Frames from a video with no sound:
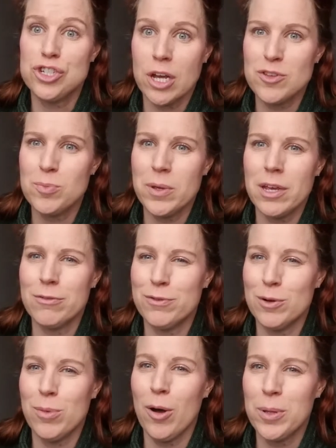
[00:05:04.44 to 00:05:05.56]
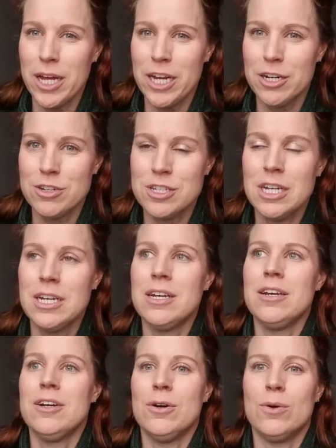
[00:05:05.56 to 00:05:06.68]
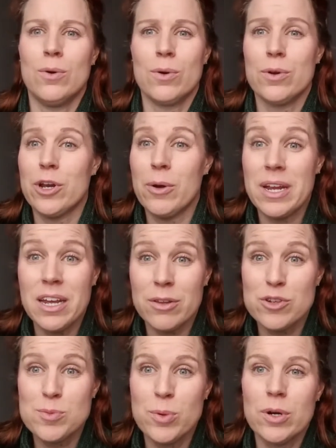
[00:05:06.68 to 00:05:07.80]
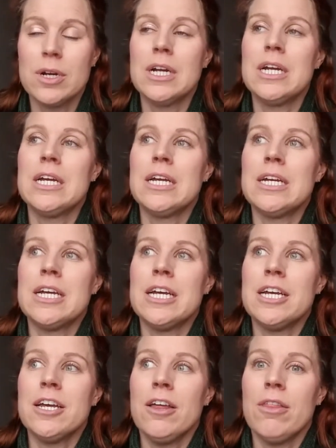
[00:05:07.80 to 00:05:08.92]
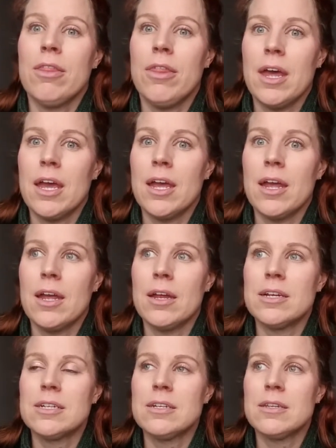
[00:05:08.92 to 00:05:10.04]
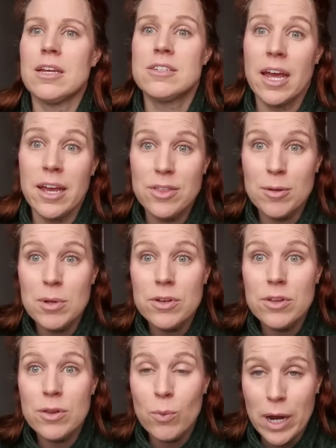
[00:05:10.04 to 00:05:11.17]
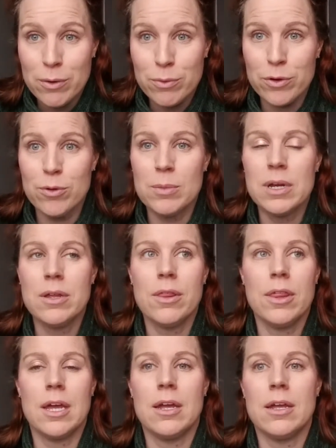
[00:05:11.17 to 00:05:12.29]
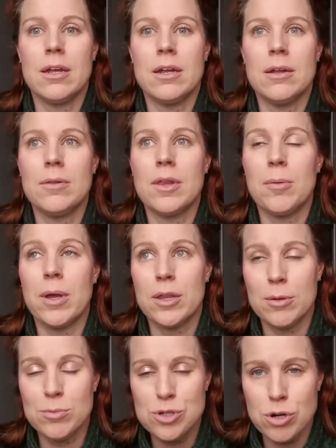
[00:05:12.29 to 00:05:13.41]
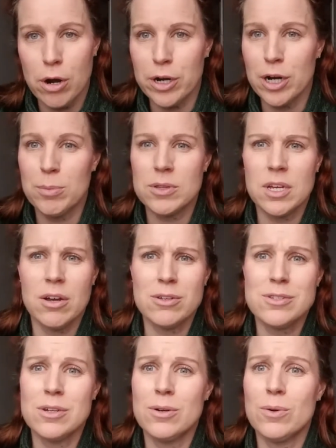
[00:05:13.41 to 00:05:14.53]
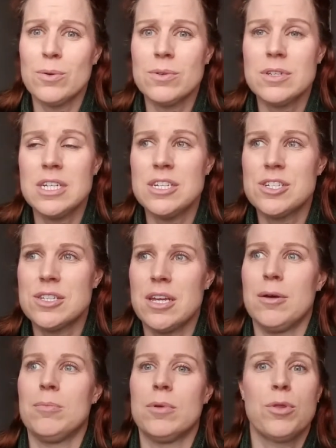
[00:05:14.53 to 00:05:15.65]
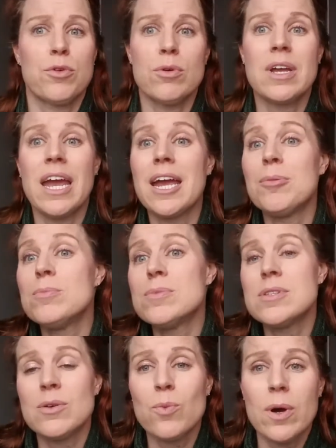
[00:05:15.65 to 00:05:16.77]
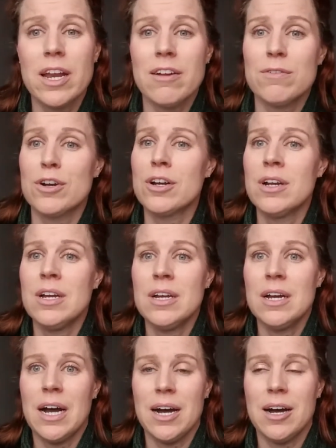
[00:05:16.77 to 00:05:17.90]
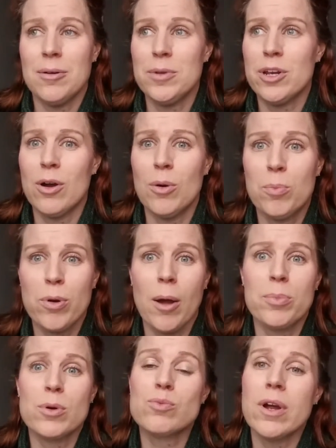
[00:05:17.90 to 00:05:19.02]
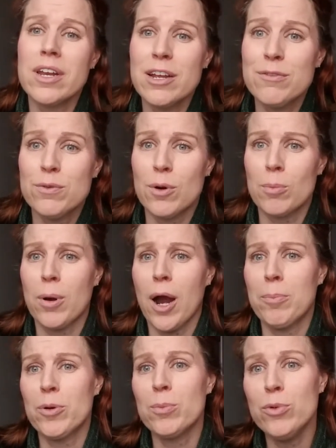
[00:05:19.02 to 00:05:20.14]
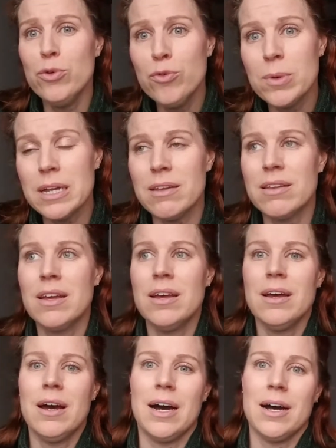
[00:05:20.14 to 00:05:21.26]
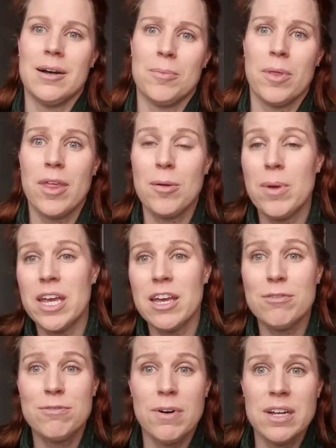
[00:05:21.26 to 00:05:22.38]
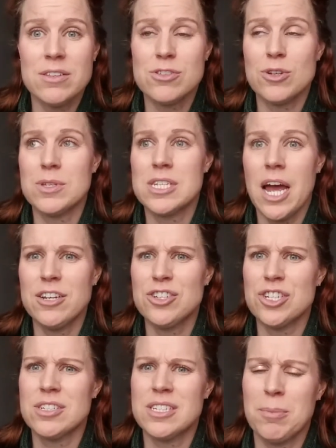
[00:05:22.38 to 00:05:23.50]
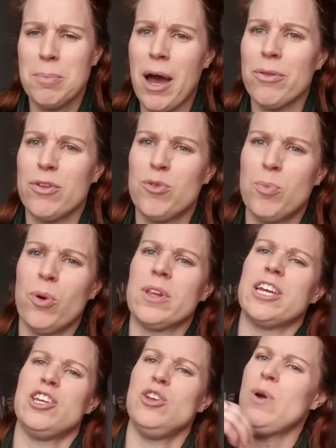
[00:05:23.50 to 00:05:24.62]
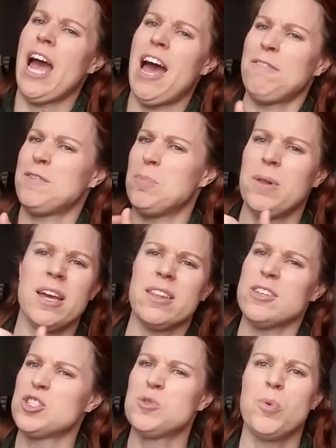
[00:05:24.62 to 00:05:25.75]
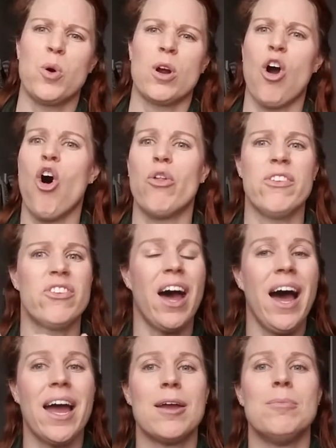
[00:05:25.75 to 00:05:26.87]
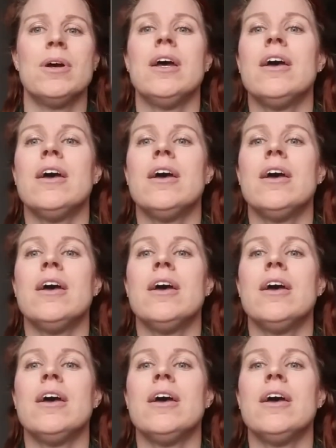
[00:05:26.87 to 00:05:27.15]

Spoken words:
just being football players or, any other sport, they take them into the weight room. They make them stronger, but they also teach them through games and whatever, proper running form, proper movement. They make it fun. So it's not just about the sport, like you have to play this sport all the time.